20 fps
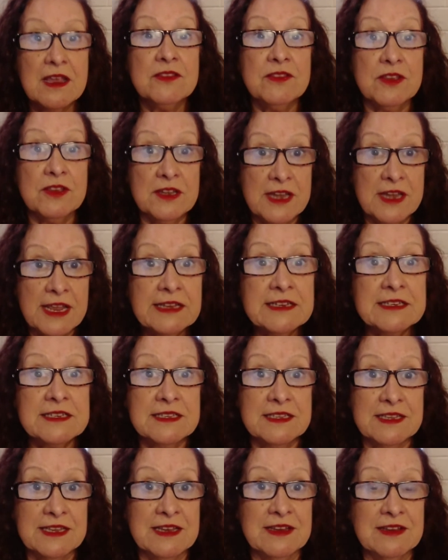The
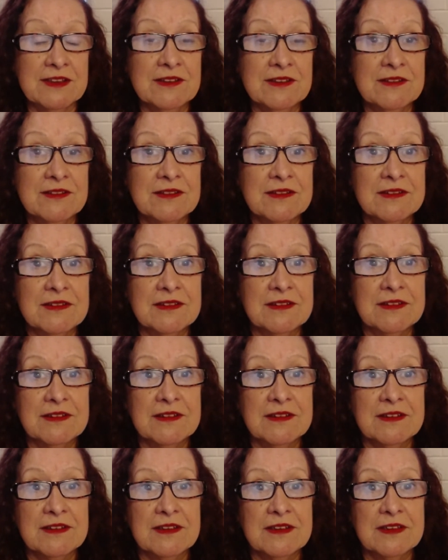next thing
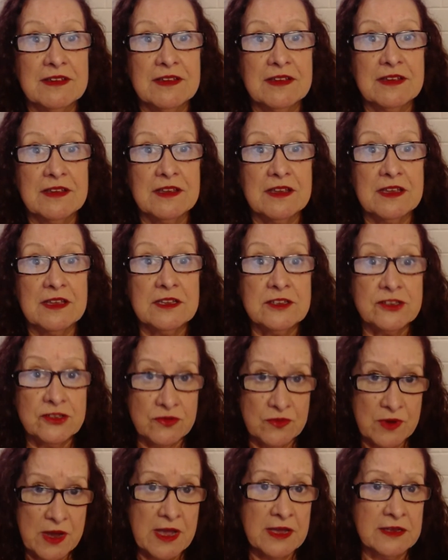is
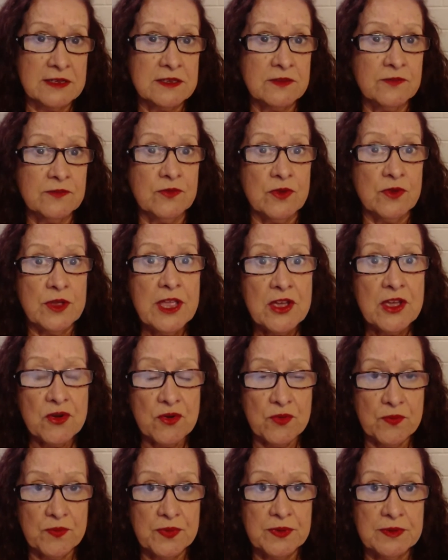to ask for
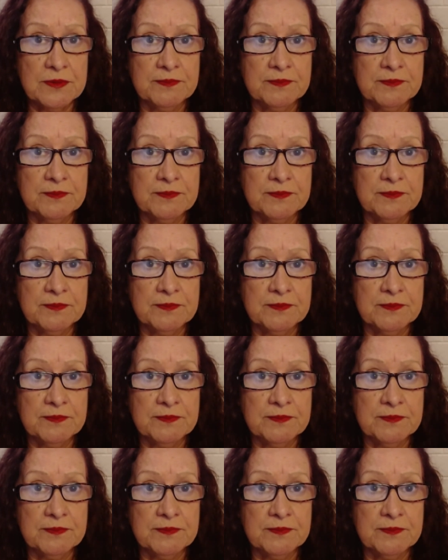help.